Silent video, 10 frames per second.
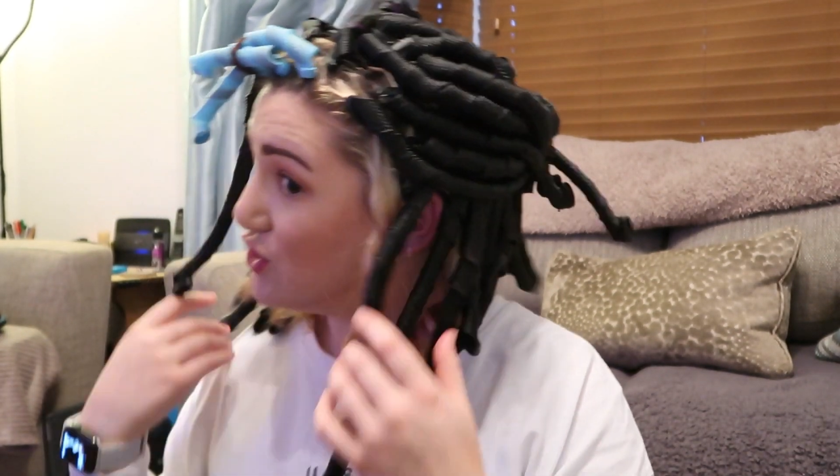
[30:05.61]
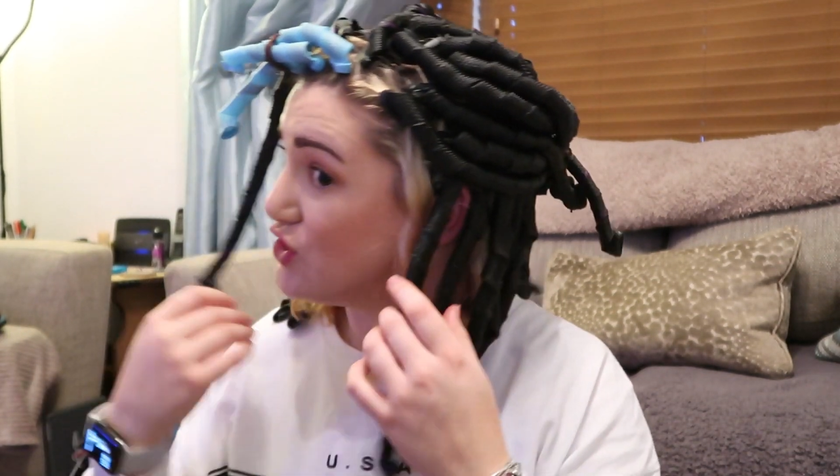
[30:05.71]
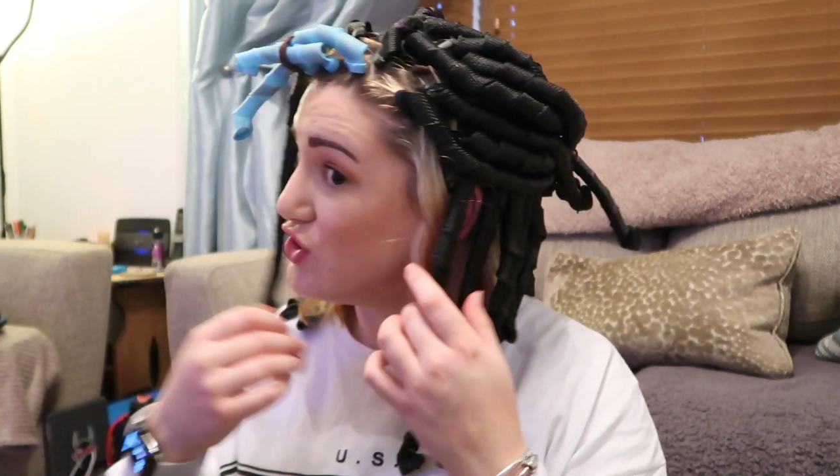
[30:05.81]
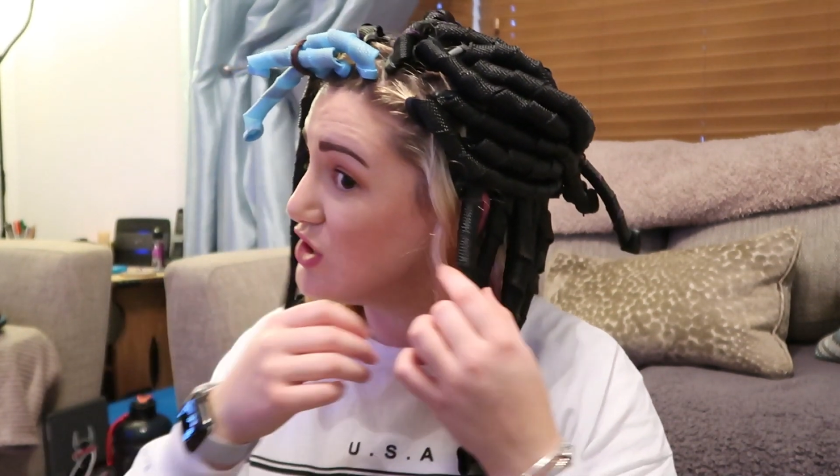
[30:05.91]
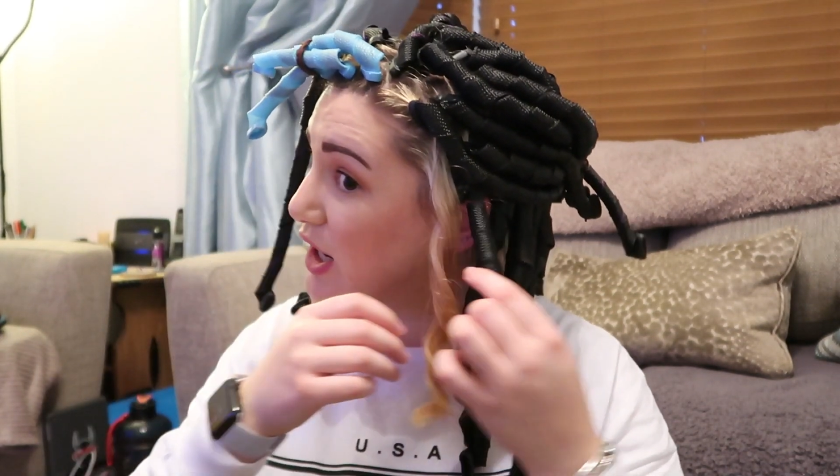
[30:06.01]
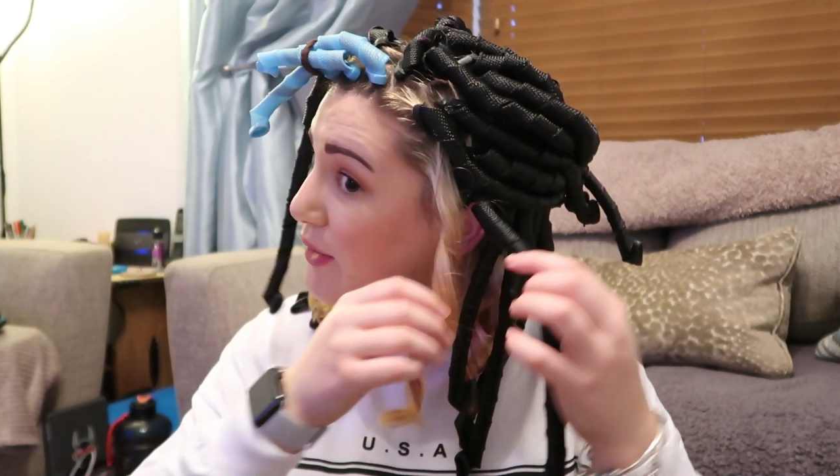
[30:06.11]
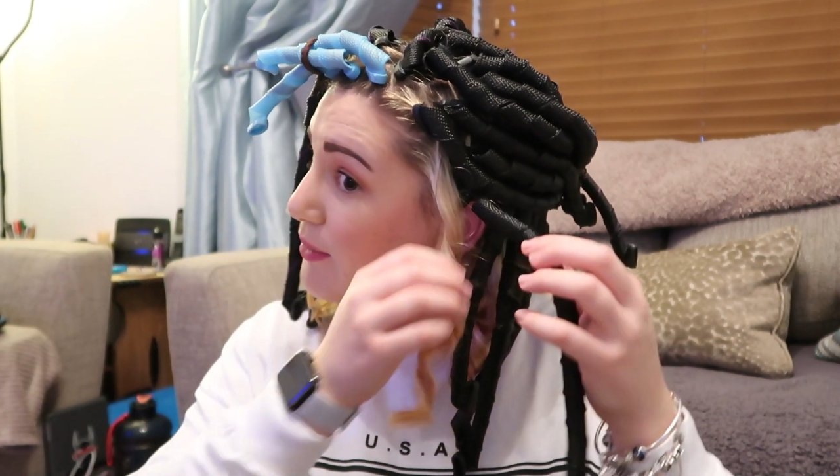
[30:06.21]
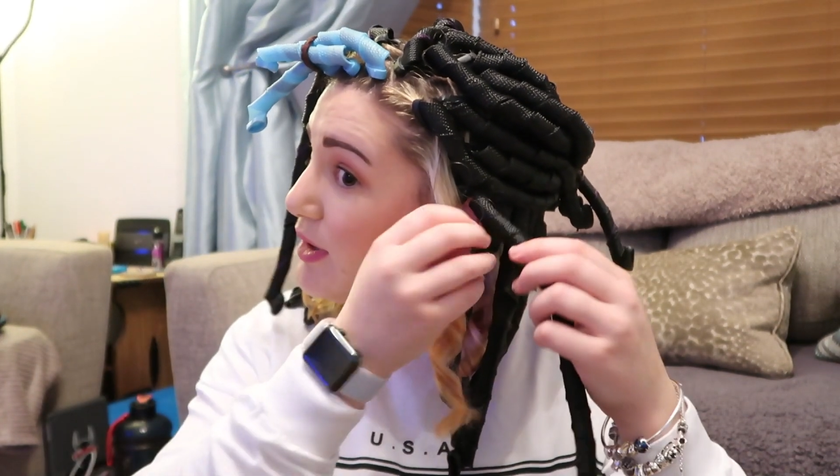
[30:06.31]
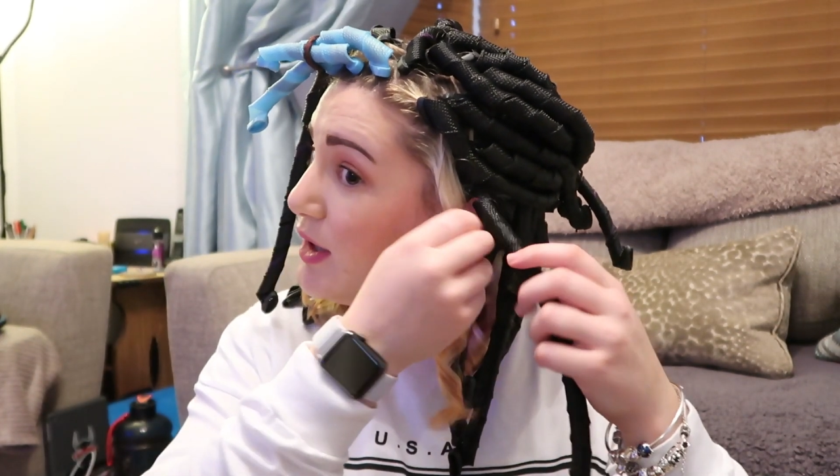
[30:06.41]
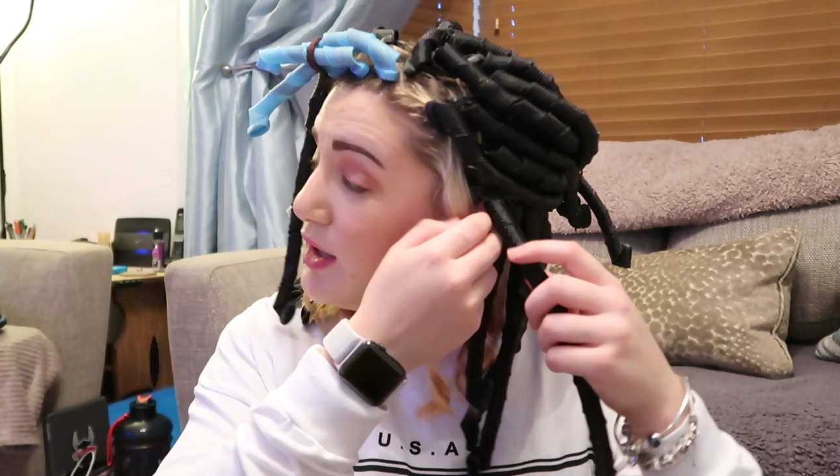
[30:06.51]

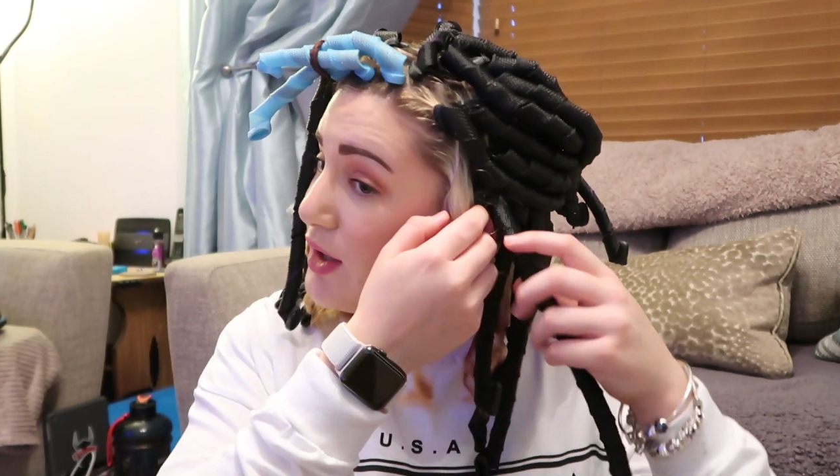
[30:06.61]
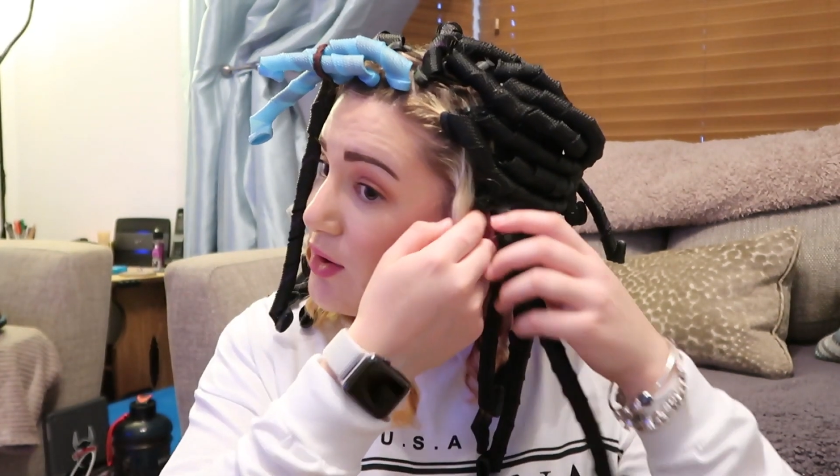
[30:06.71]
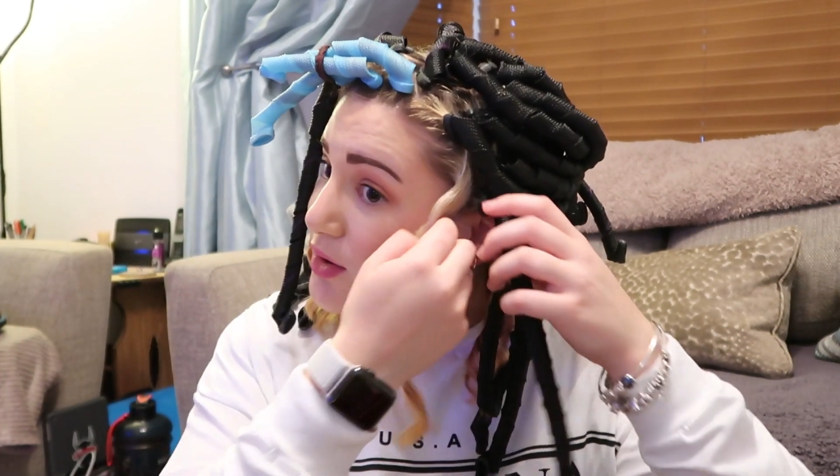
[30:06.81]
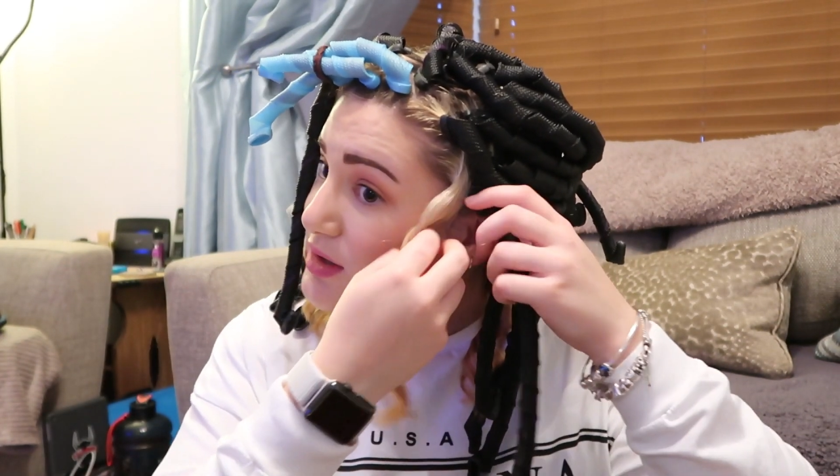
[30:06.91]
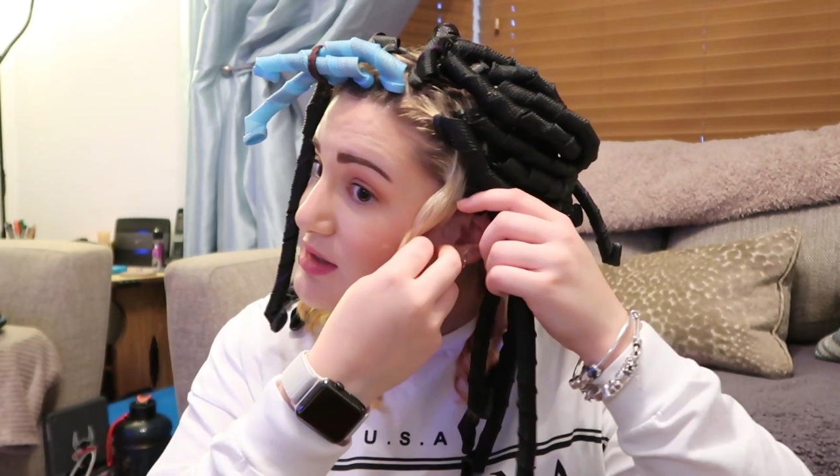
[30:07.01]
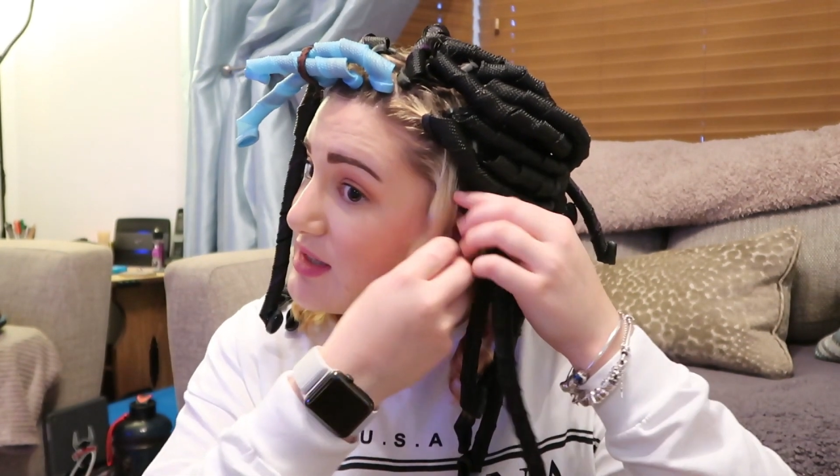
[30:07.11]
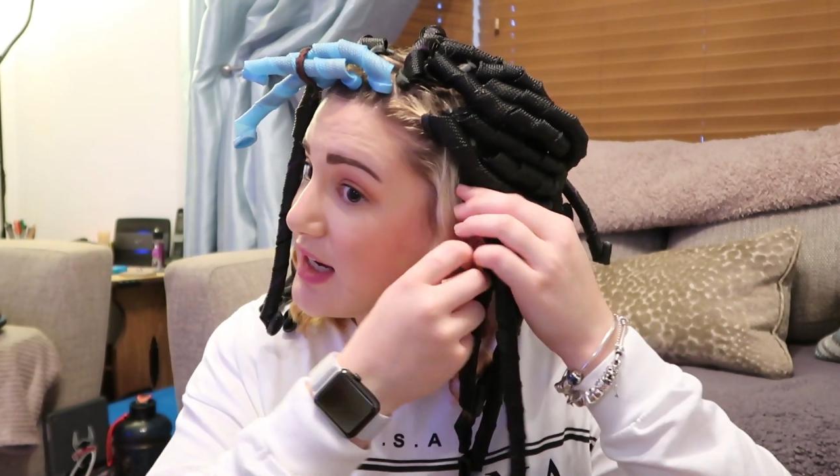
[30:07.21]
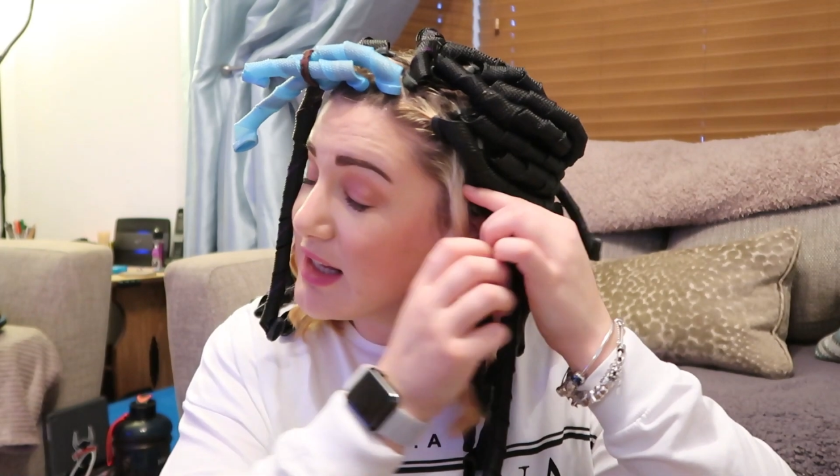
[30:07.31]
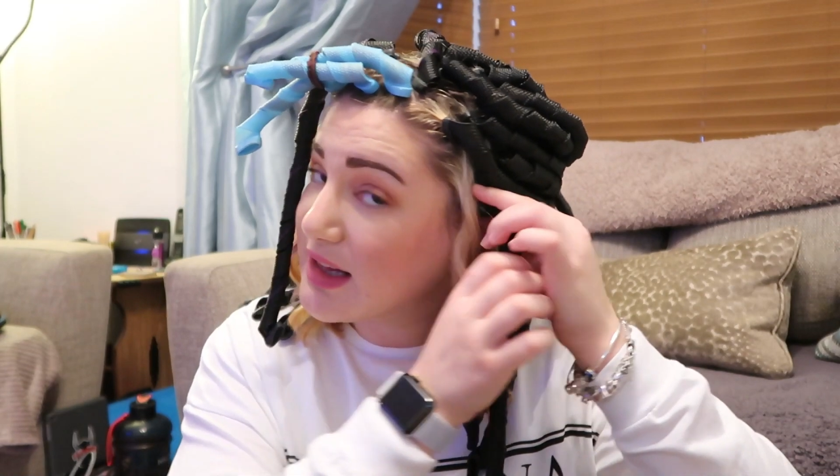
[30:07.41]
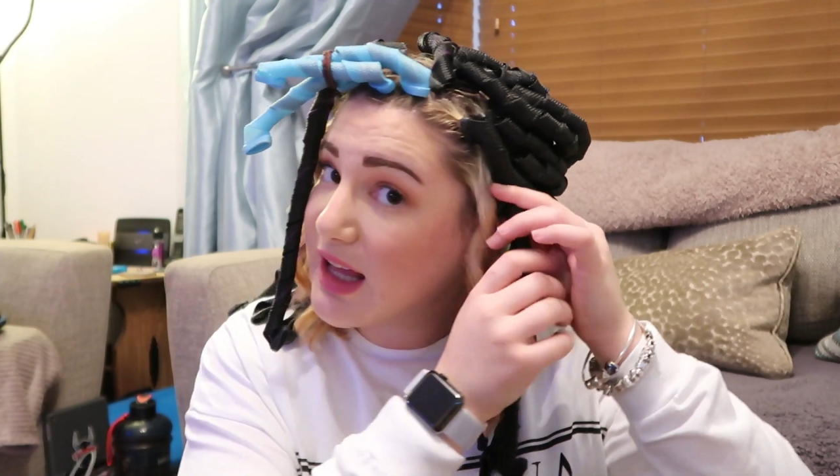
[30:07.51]
So
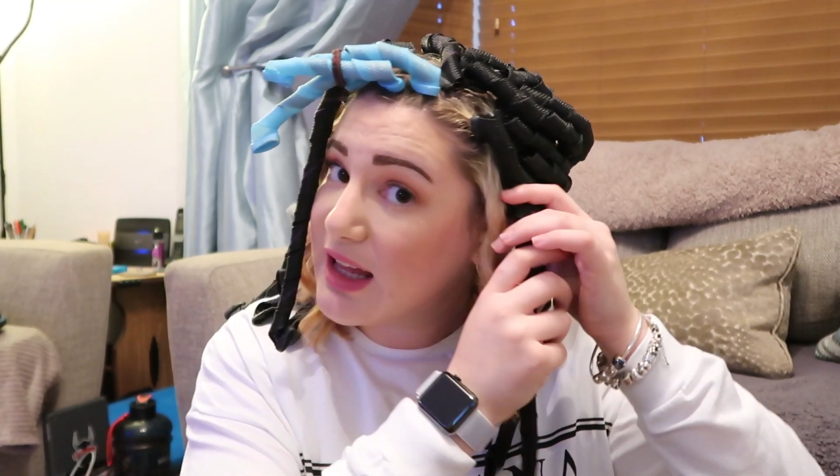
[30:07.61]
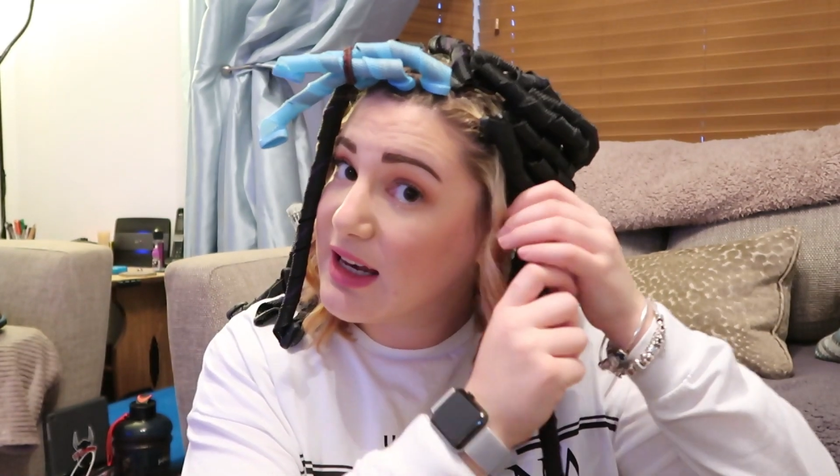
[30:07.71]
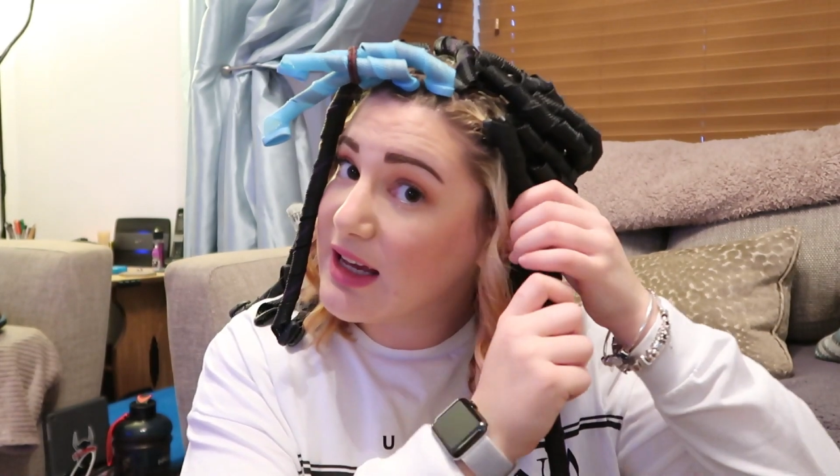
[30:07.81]
saying that,